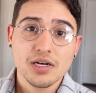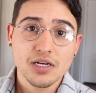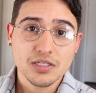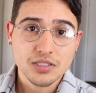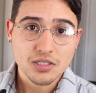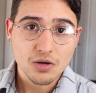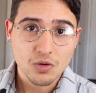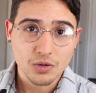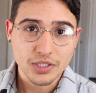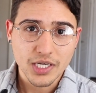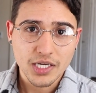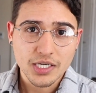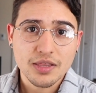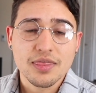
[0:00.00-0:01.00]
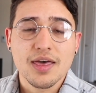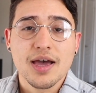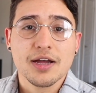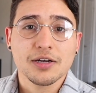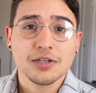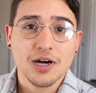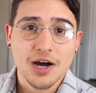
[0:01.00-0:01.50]
And so getting
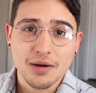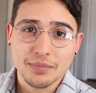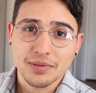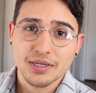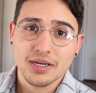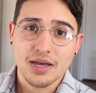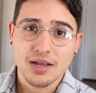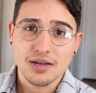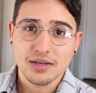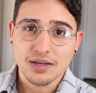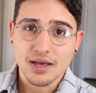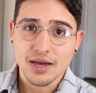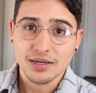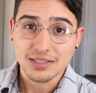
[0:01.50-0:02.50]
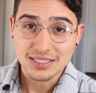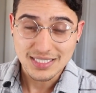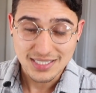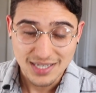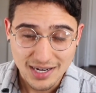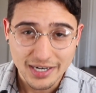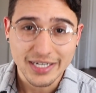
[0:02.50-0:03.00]
that copy and that
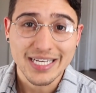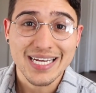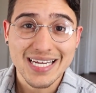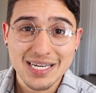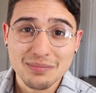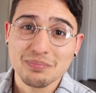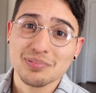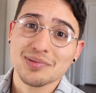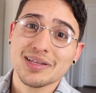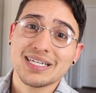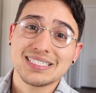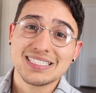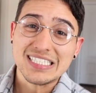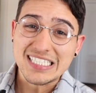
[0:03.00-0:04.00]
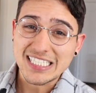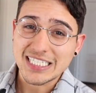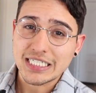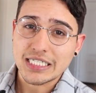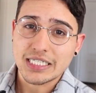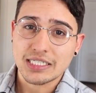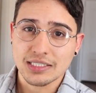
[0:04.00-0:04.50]
design in place is
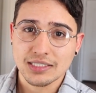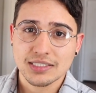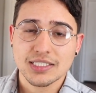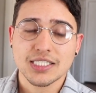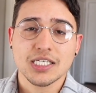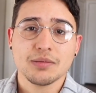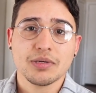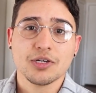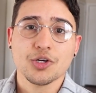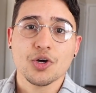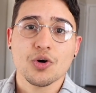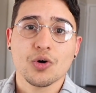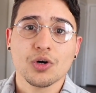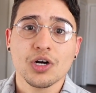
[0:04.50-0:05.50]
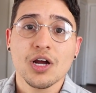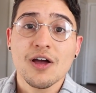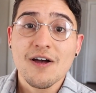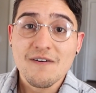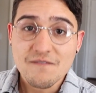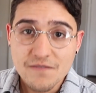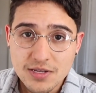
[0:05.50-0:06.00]
key to keeping your
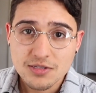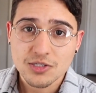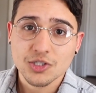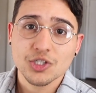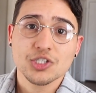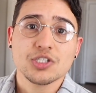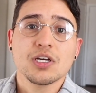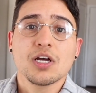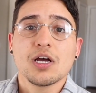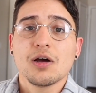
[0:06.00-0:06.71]
visitors